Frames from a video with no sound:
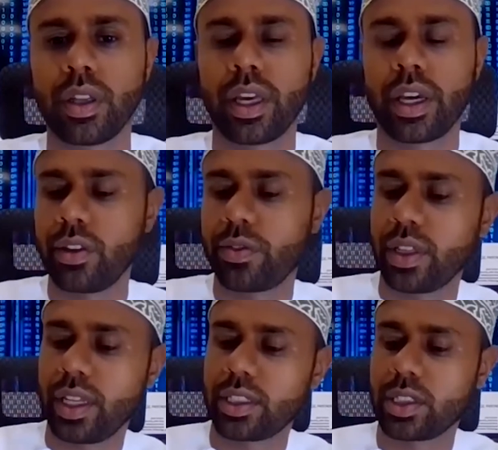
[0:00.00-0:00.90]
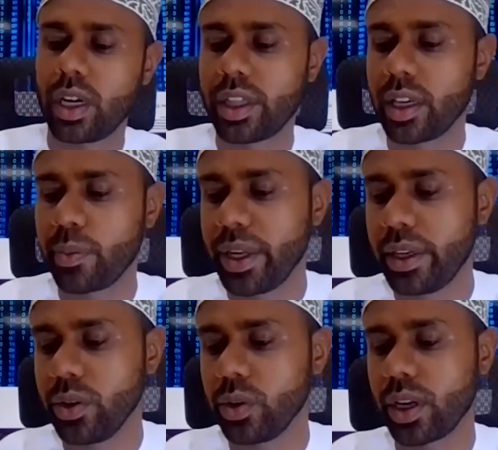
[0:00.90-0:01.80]
Thank you for that. So I think
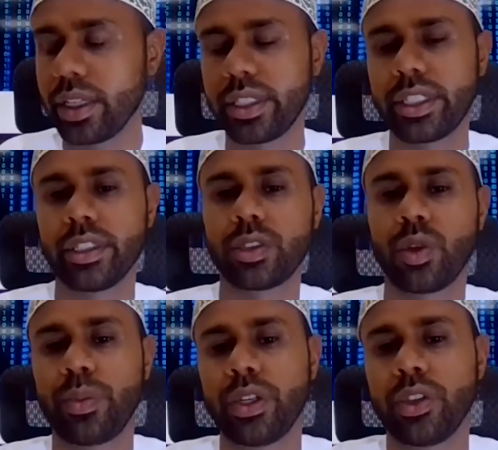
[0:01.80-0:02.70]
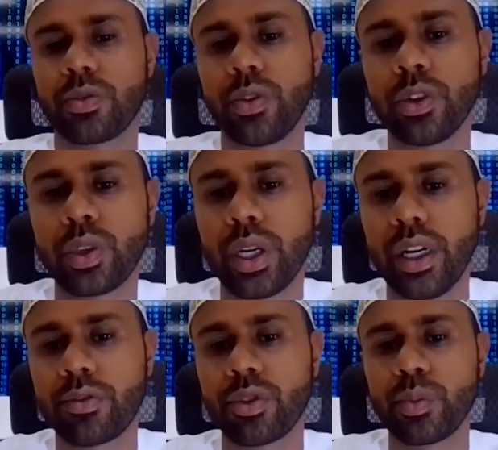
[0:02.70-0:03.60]
many organizations would be useful to
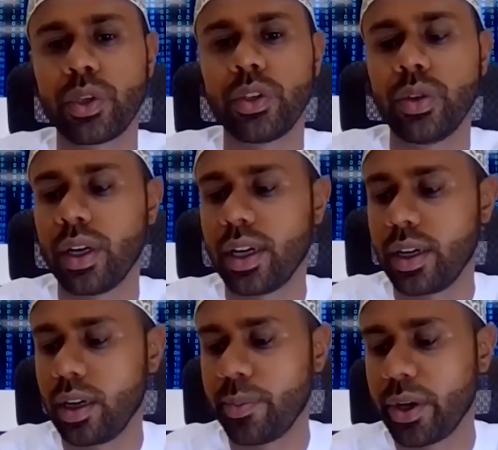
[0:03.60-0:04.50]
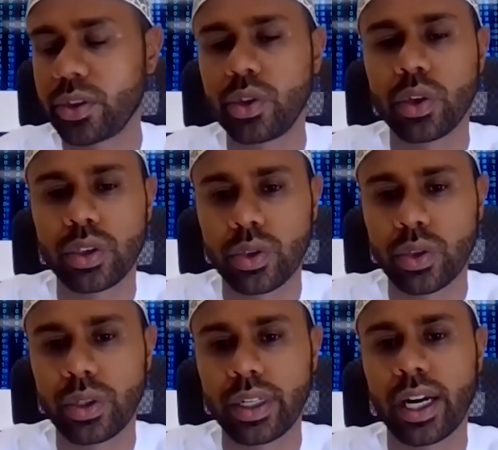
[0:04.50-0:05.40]
hear from you about your
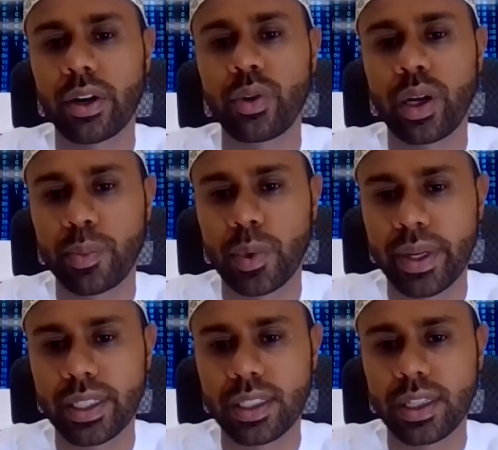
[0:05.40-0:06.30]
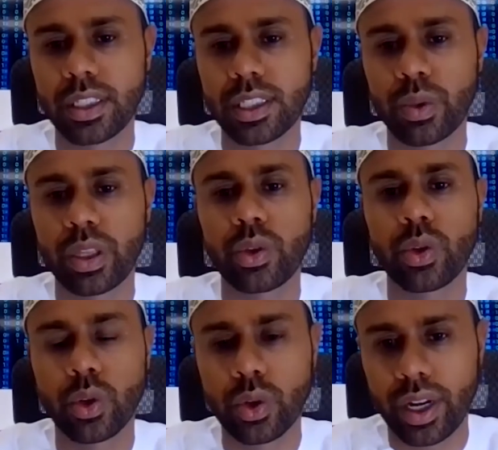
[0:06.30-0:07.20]
story and how you implemented this within
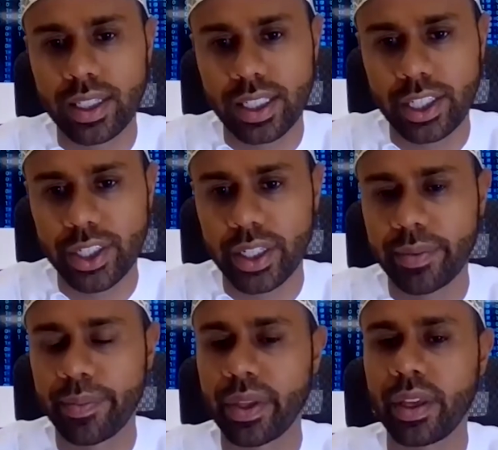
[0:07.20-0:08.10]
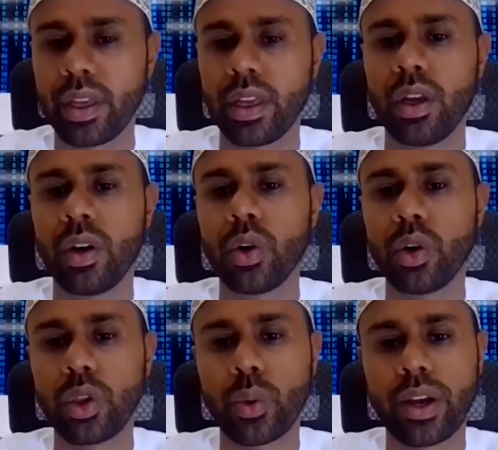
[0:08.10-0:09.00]
your organization,
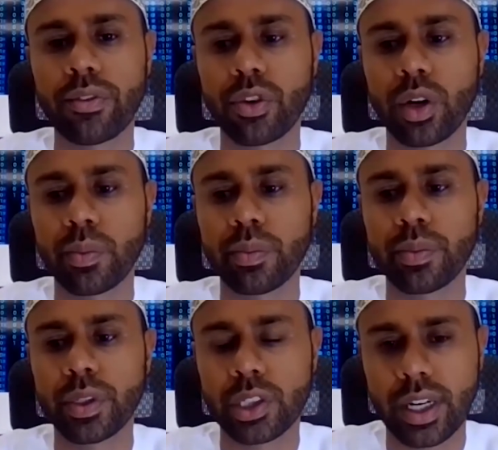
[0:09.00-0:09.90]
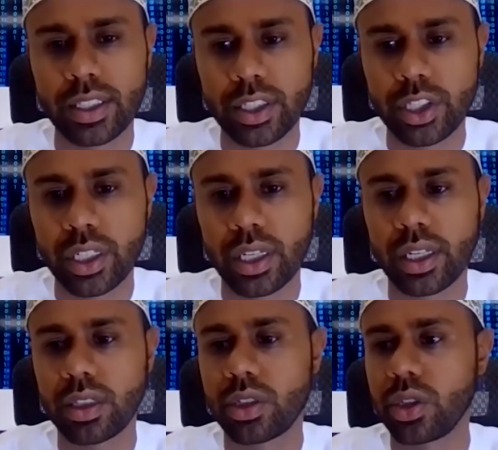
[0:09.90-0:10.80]
all the way from
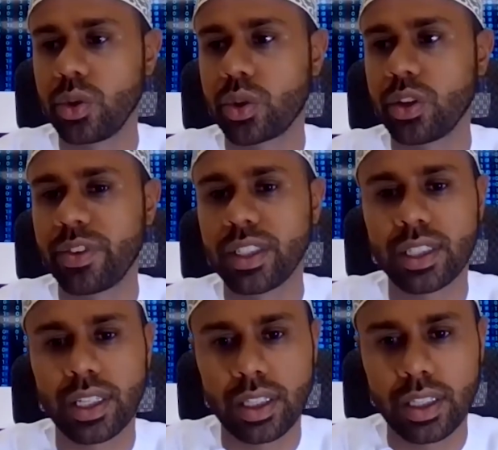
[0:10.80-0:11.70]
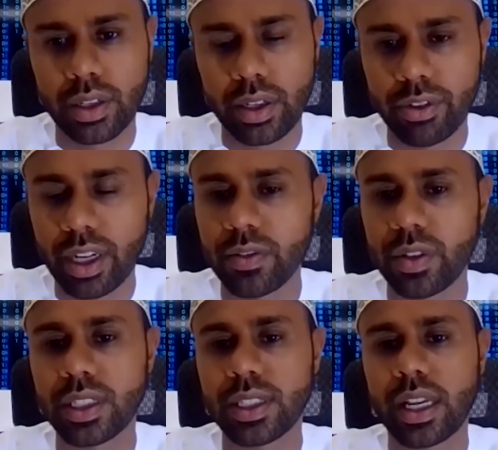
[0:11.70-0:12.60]
strategy to convincing the
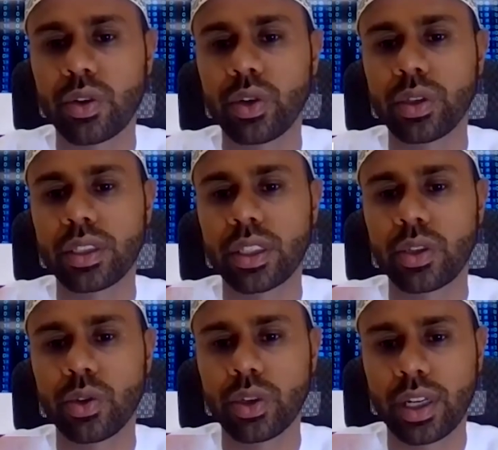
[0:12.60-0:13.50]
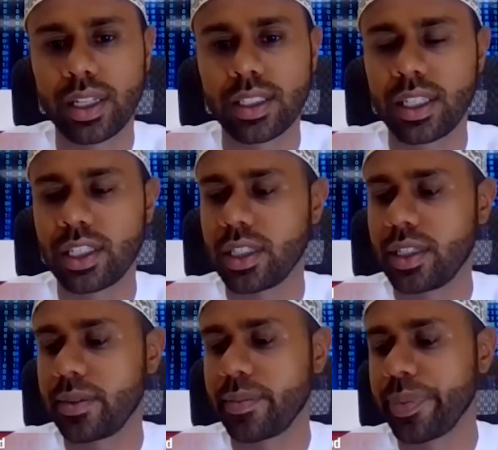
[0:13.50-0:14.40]
relevant stakeholders in your
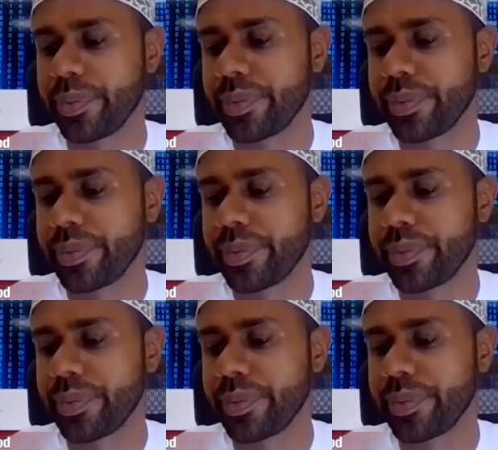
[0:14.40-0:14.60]
organization.